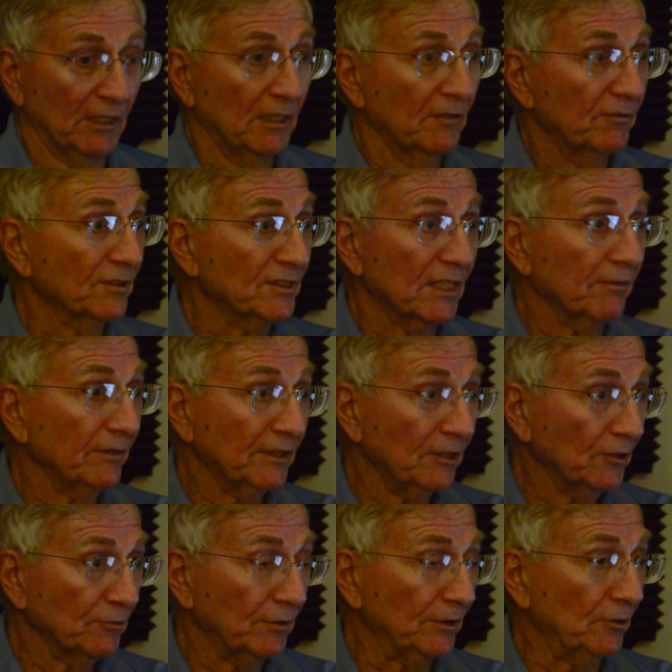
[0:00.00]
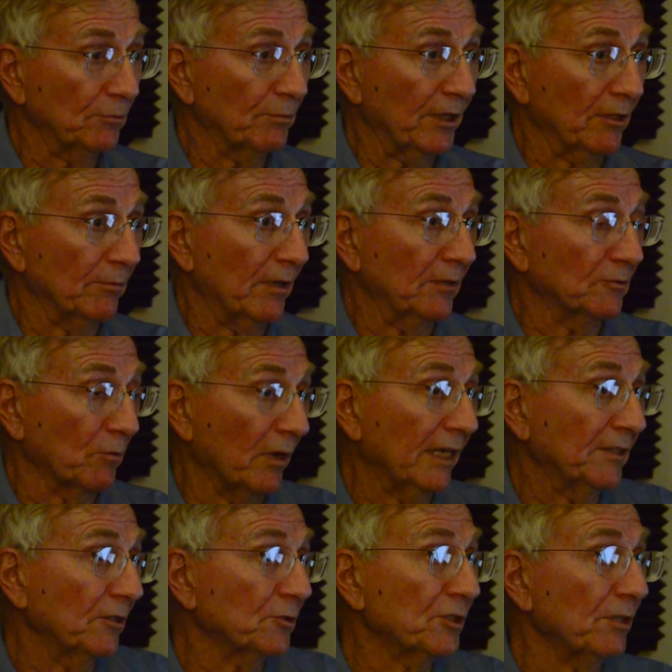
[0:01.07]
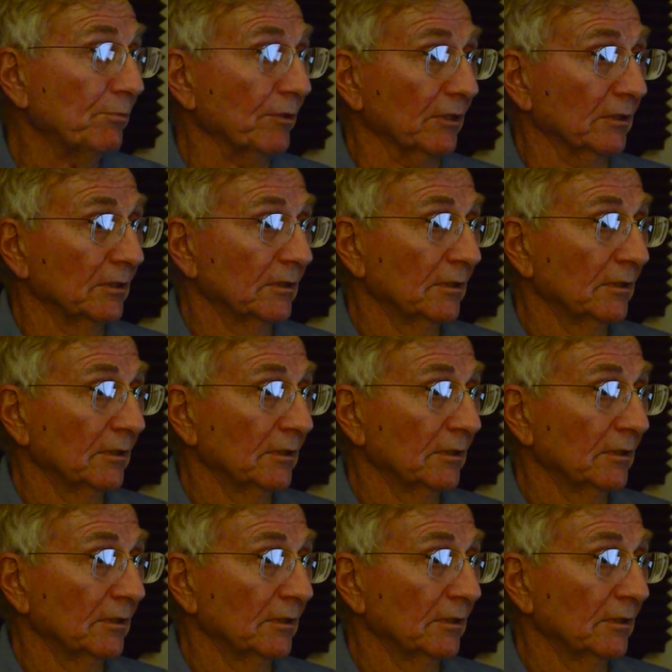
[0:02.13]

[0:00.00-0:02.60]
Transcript: For 7 years we do barrel bombs. Why? They're cheaper.